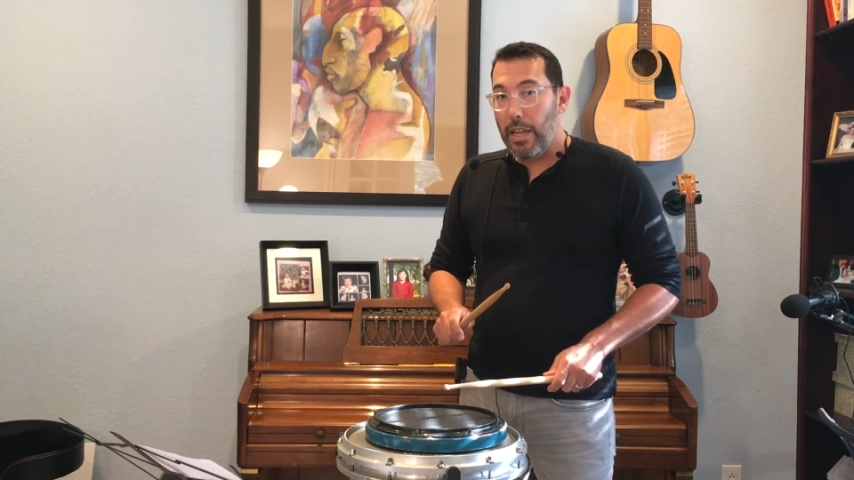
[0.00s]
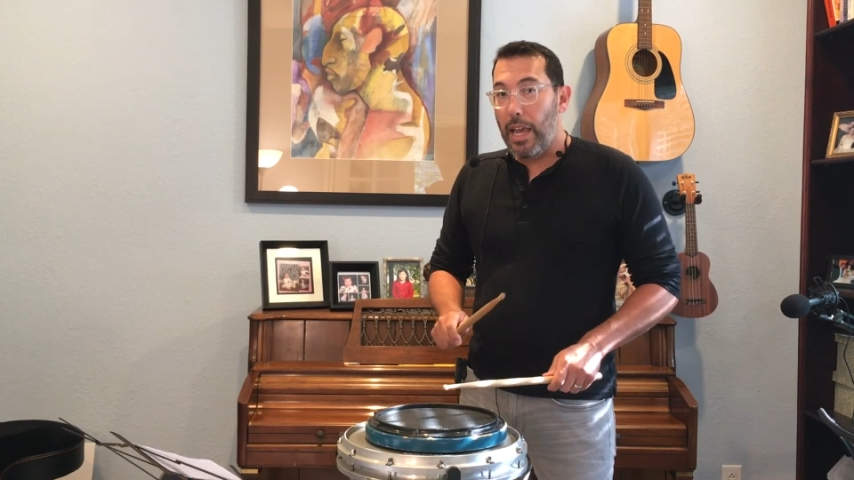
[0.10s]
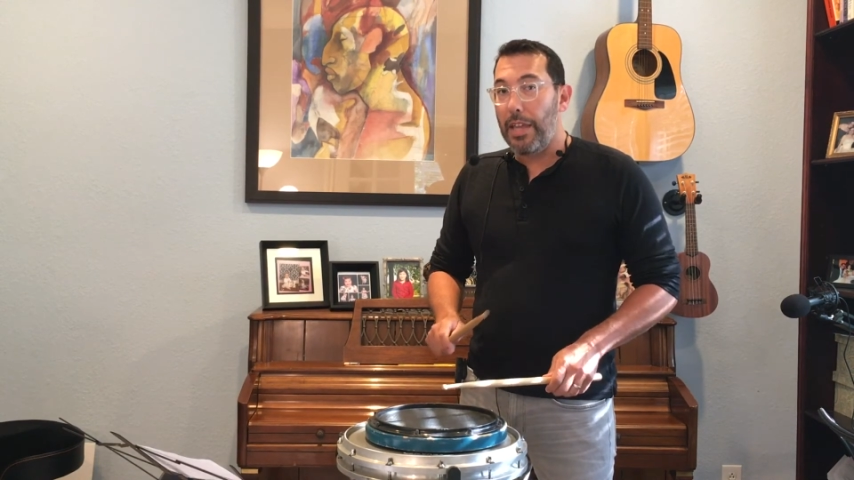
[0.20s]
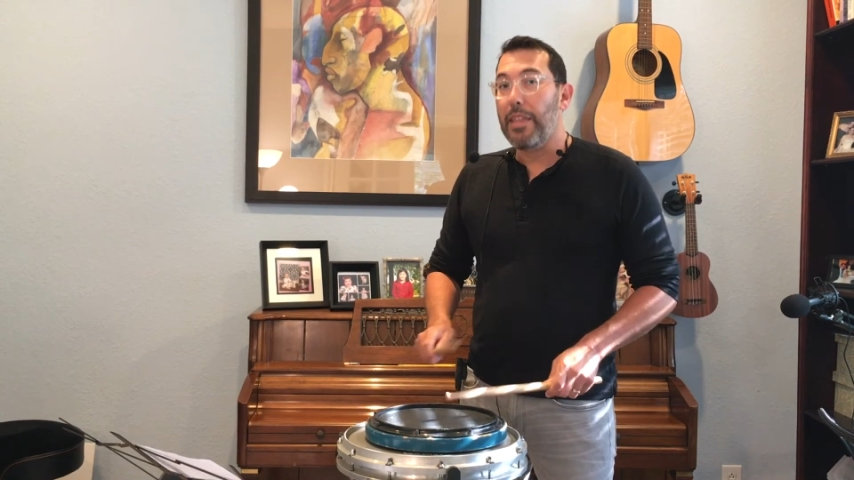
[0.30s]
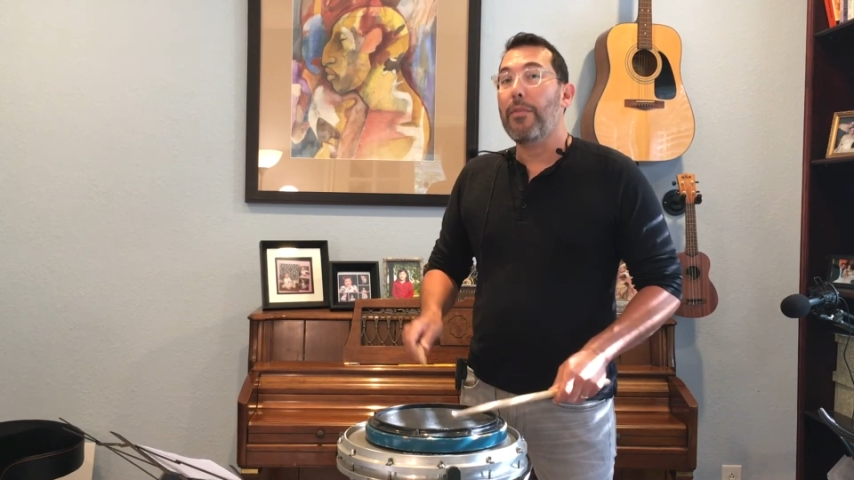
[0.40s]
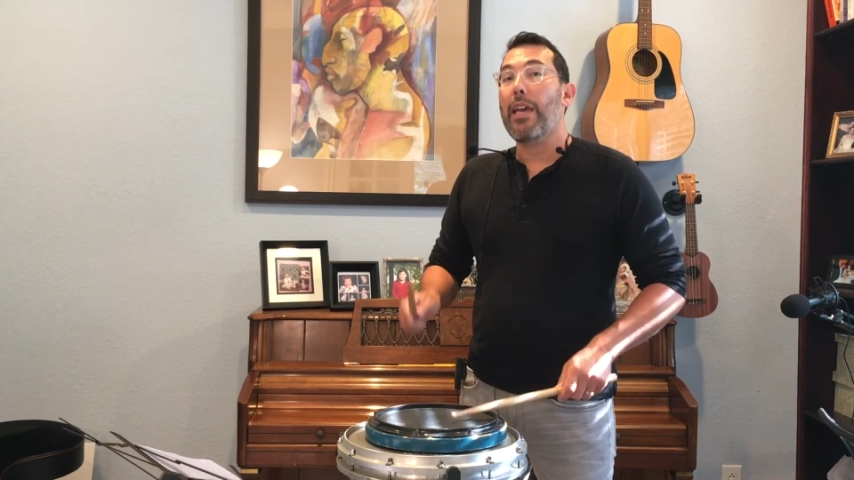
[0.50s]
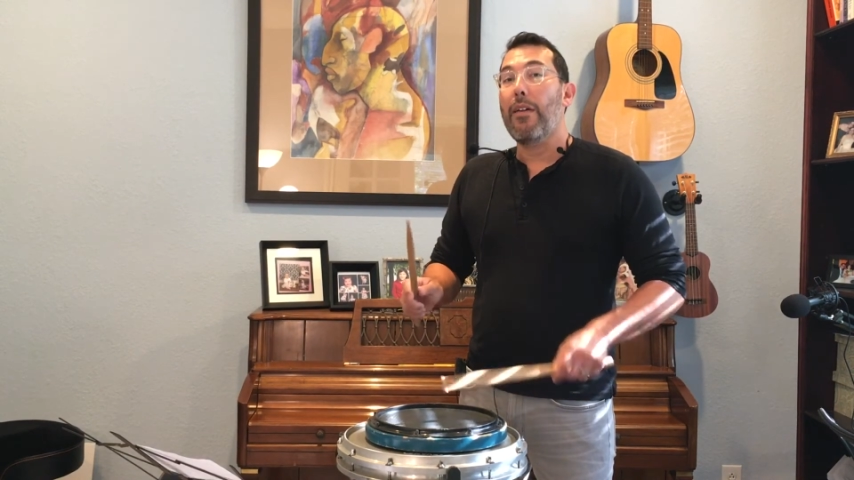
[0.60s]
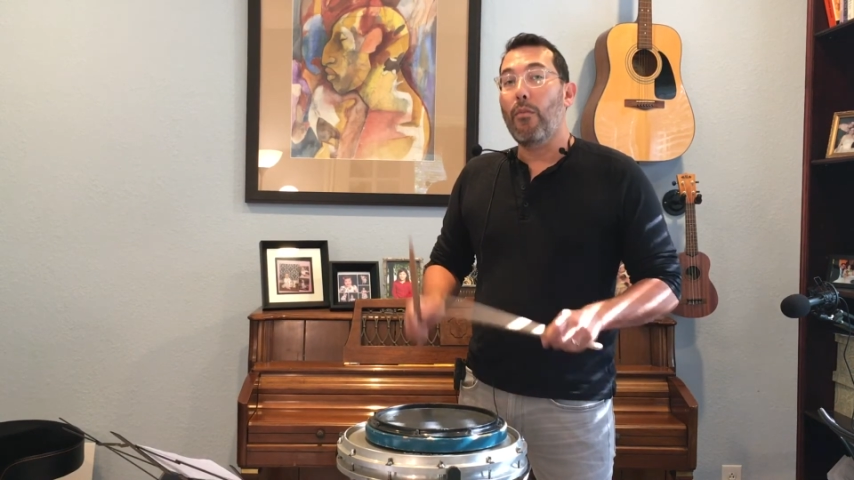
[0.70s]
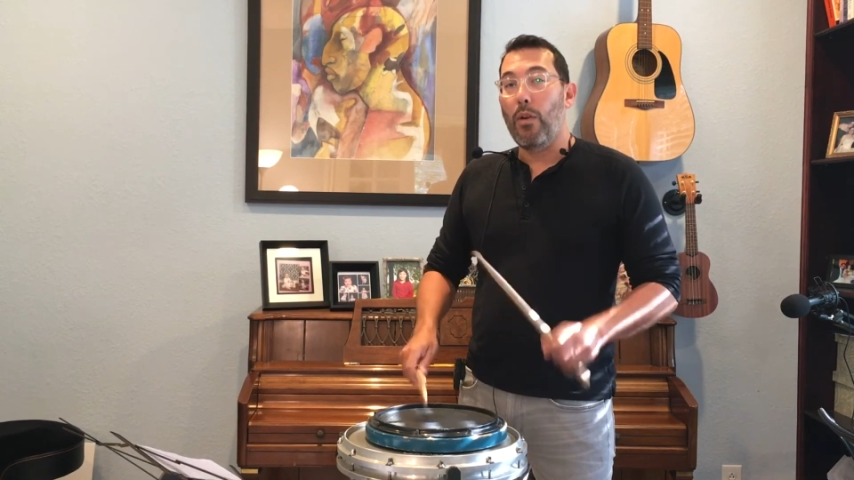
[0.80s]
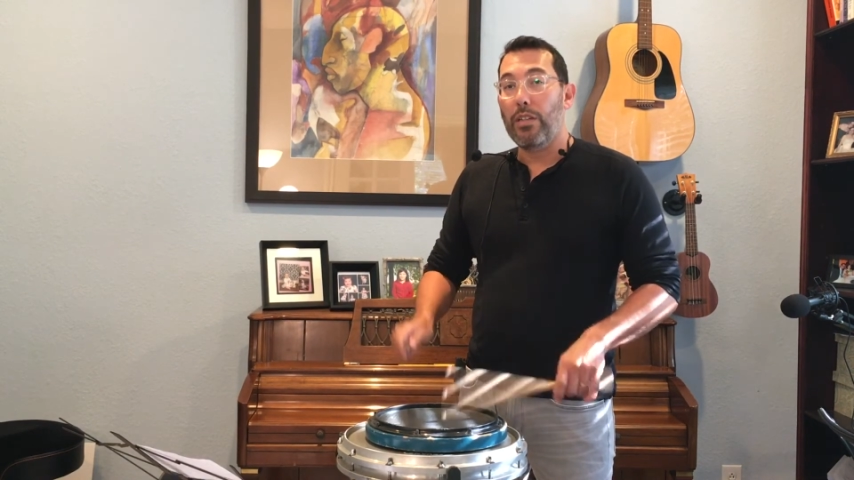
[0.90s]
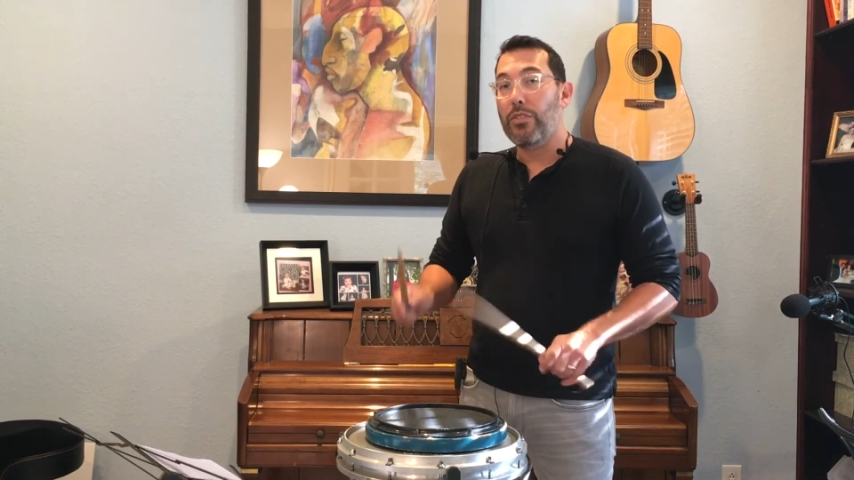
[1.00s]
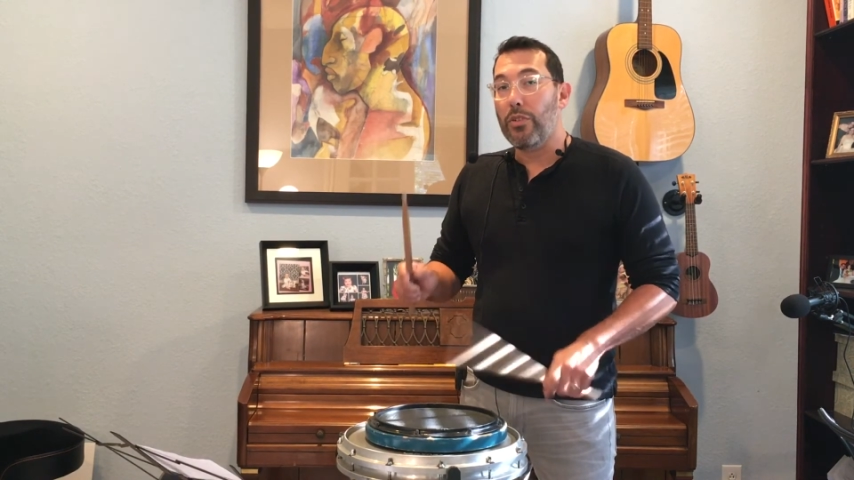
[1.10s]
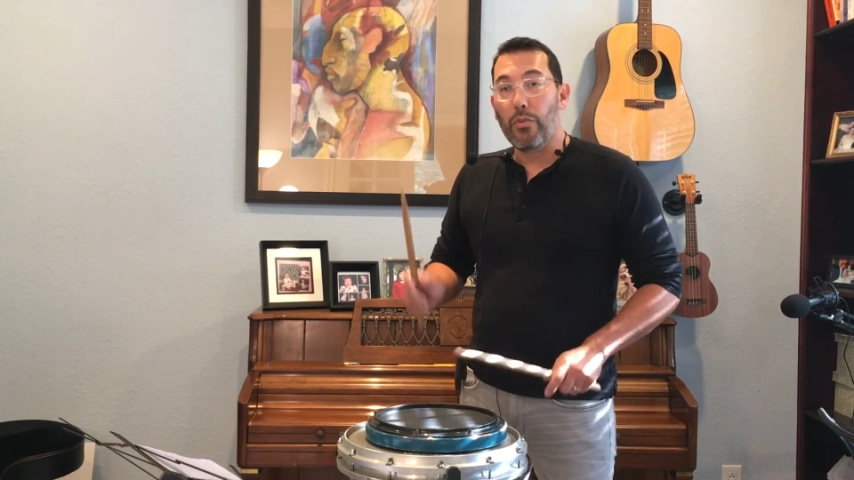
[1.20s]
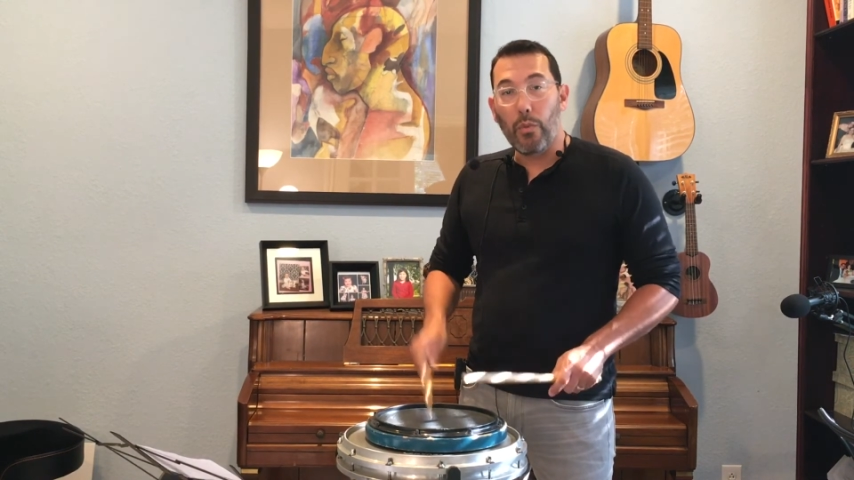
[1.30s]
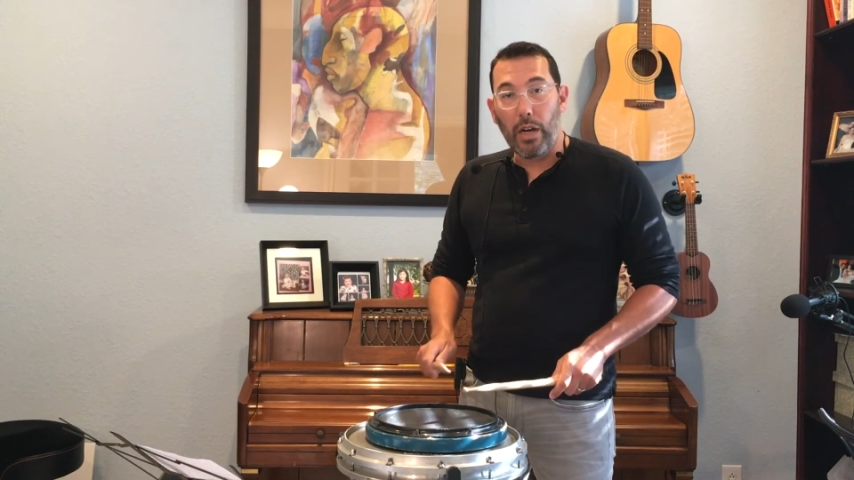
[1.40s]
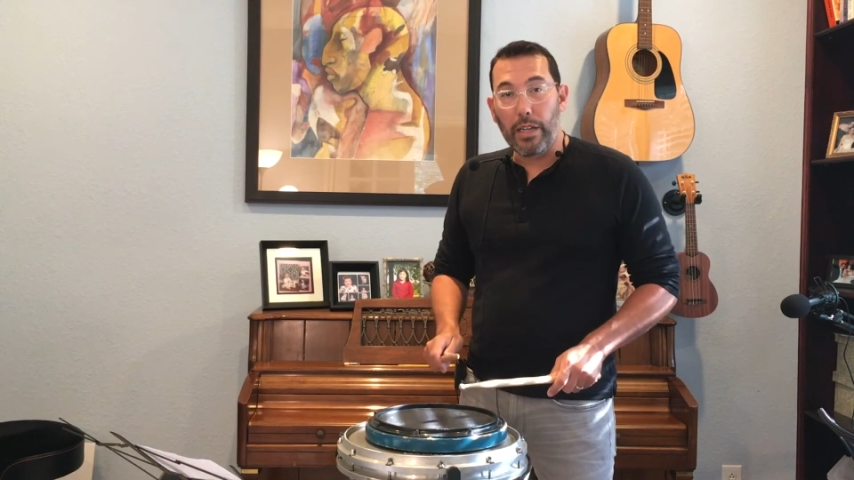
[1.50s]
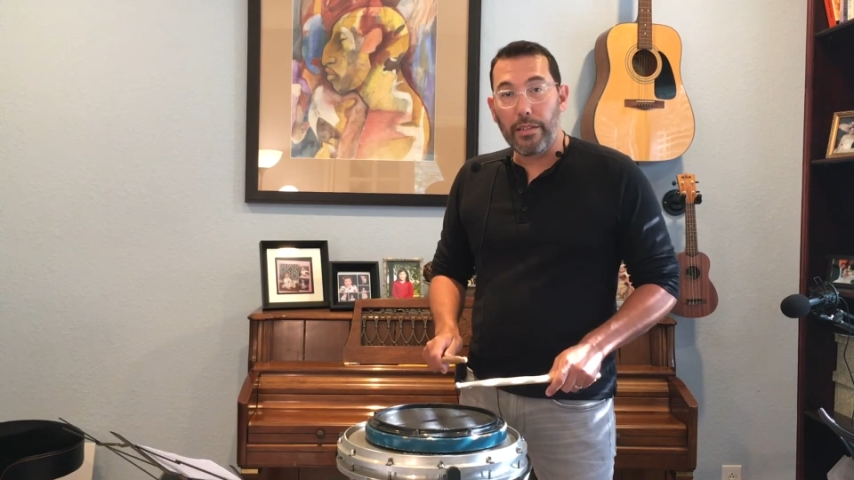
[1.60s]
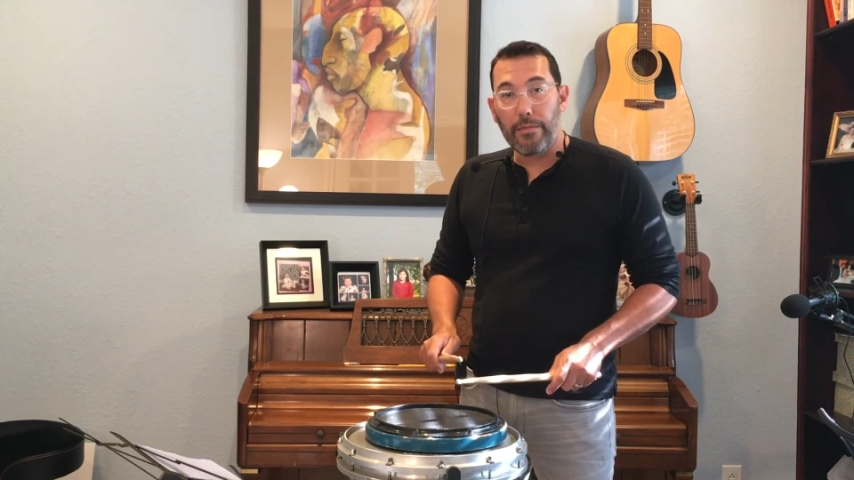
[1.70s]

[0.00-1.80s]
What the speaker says: And then we have 1, 2, 1.